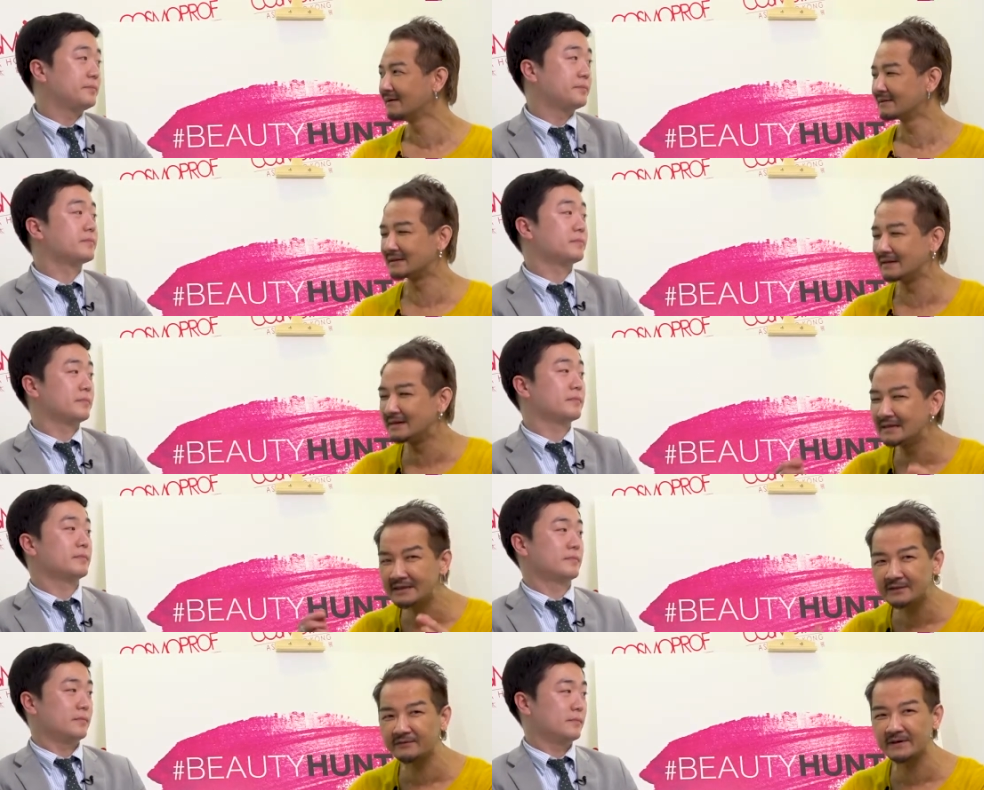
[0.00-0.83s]
Speaker 1: the
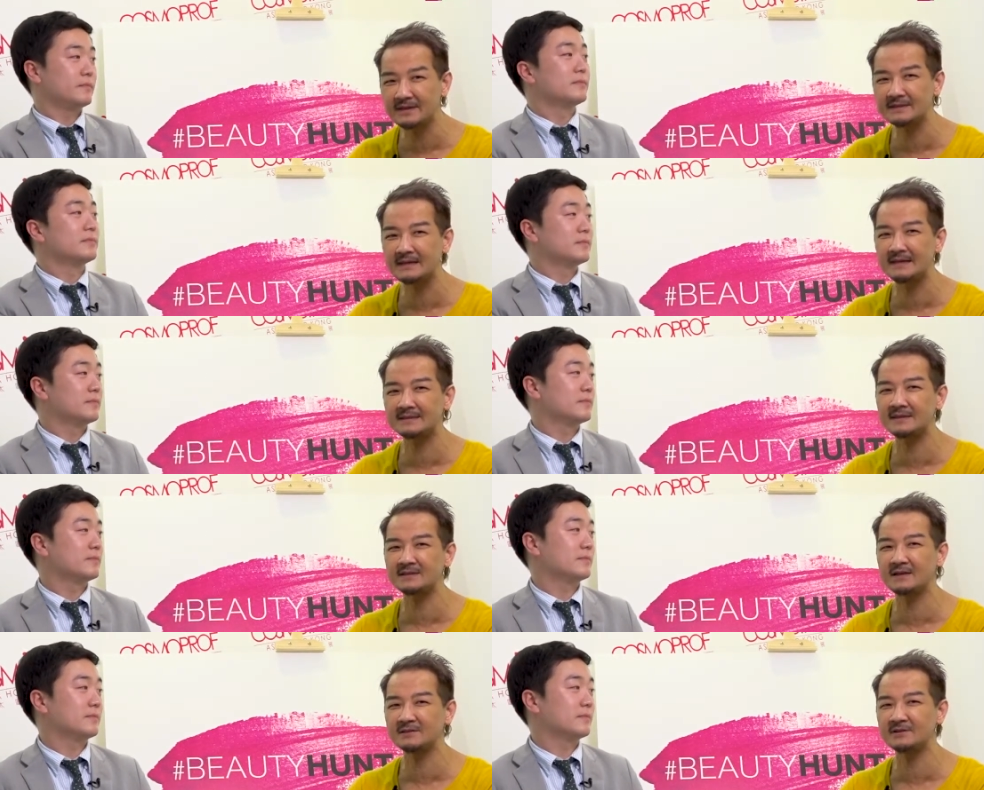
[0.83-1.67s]
little things is
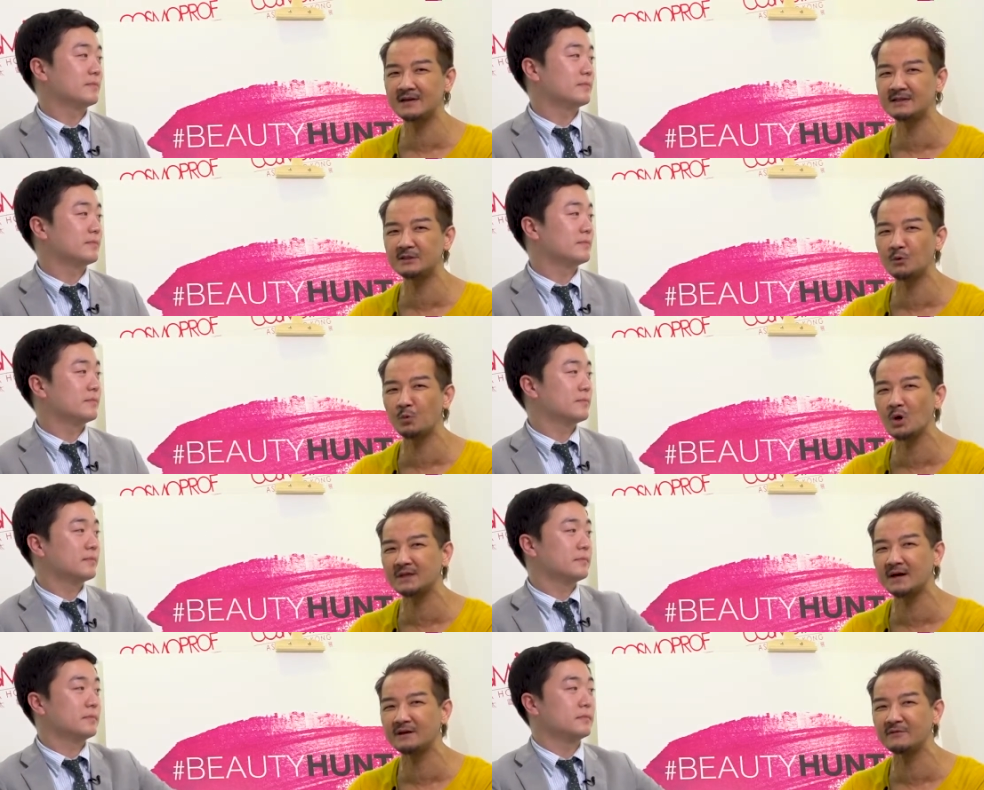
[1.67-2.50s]
such like so what
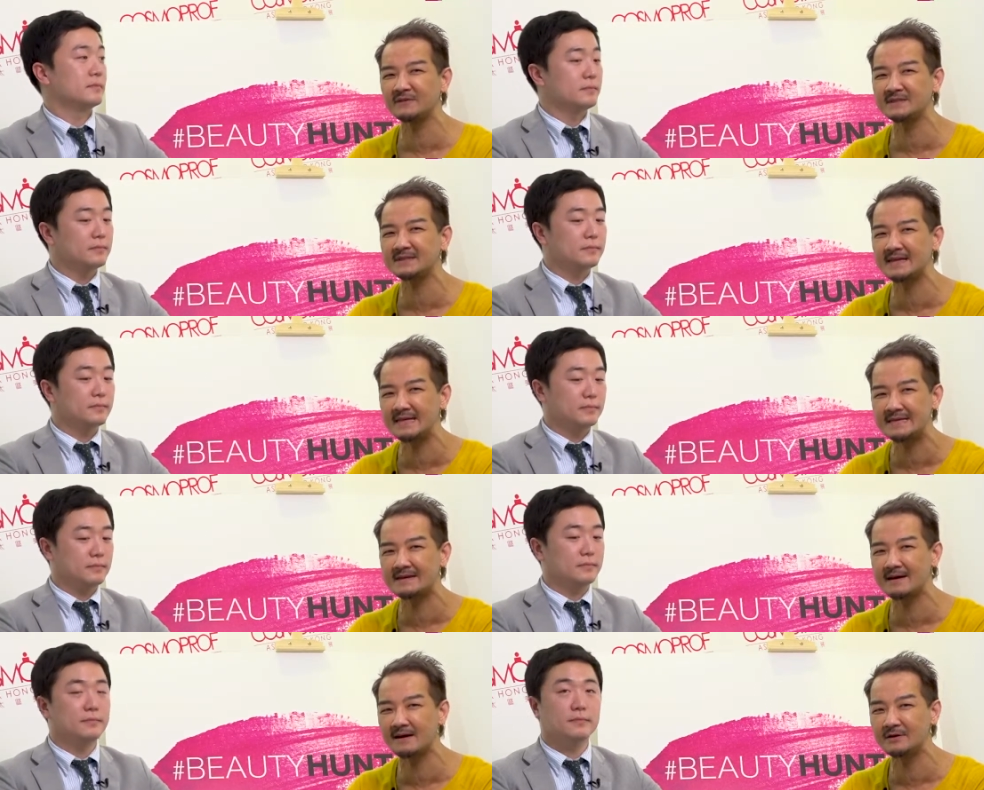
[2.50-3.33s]
kind of
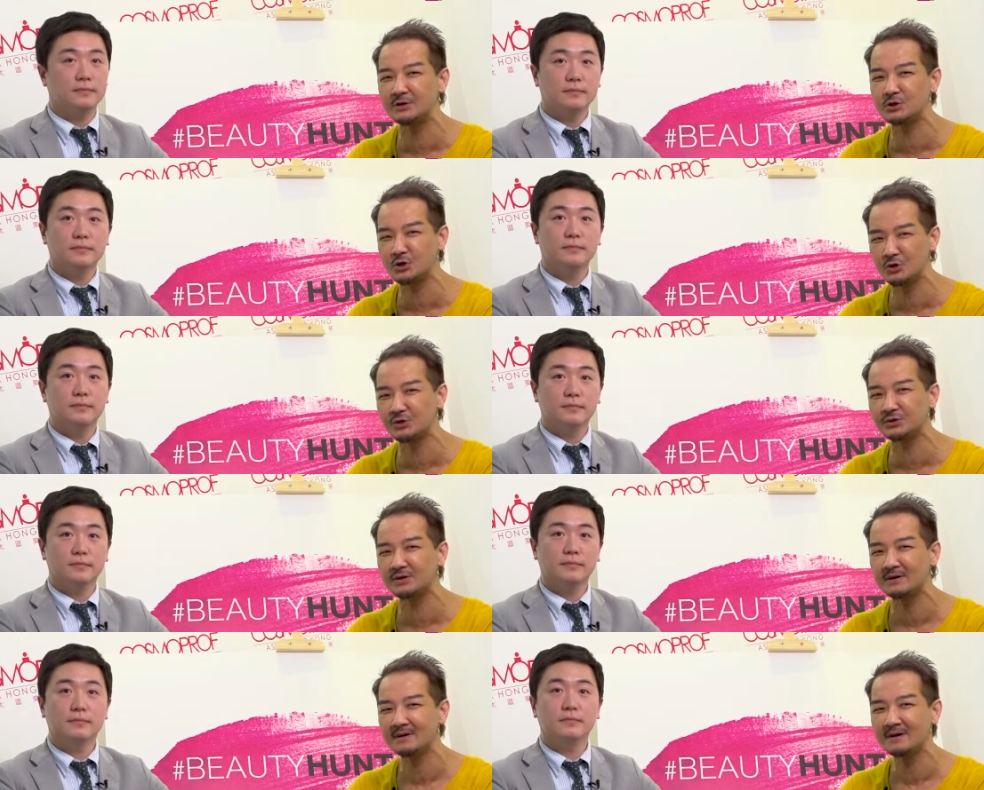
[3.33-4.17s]
skincare you use.